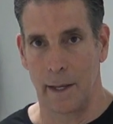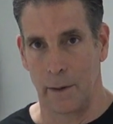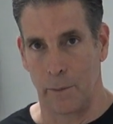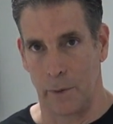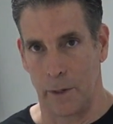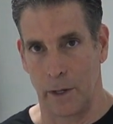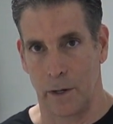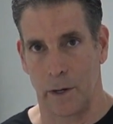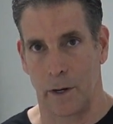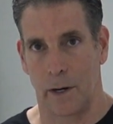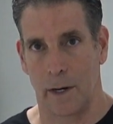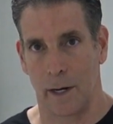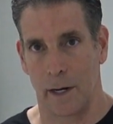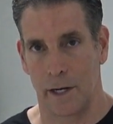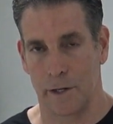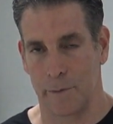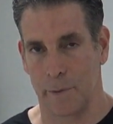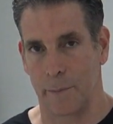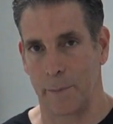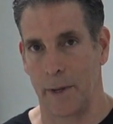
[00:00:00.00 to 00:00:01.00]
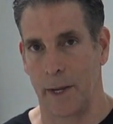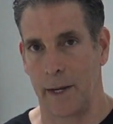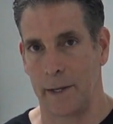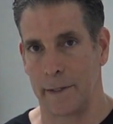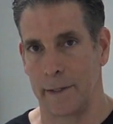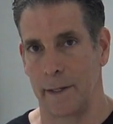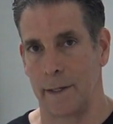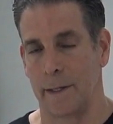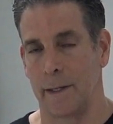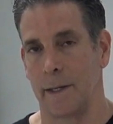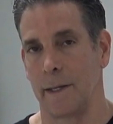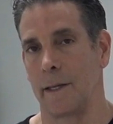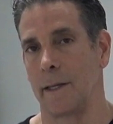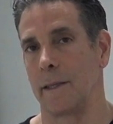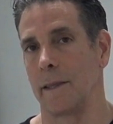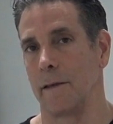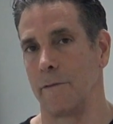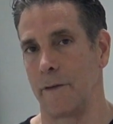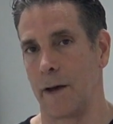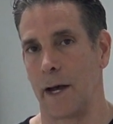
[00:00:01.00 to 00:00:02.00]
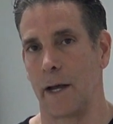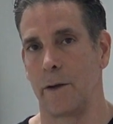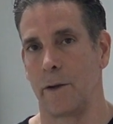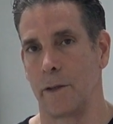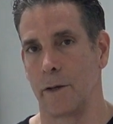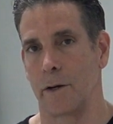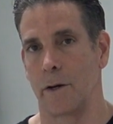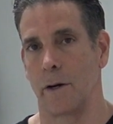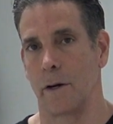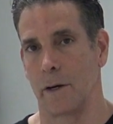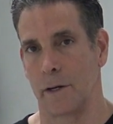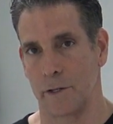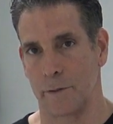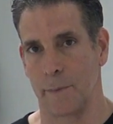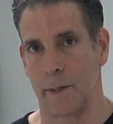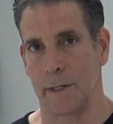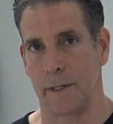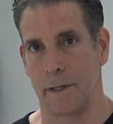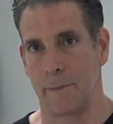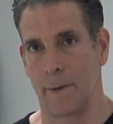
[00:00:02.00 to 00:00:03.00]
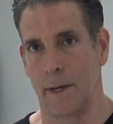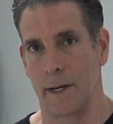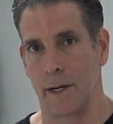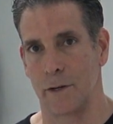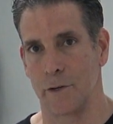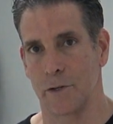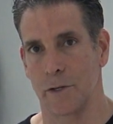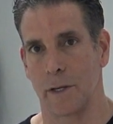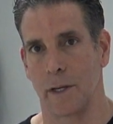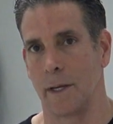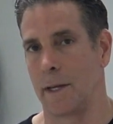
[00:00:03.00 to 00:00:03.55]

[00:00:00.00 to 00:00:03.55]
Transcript: When a car has been painted, the value of the car has been diminished.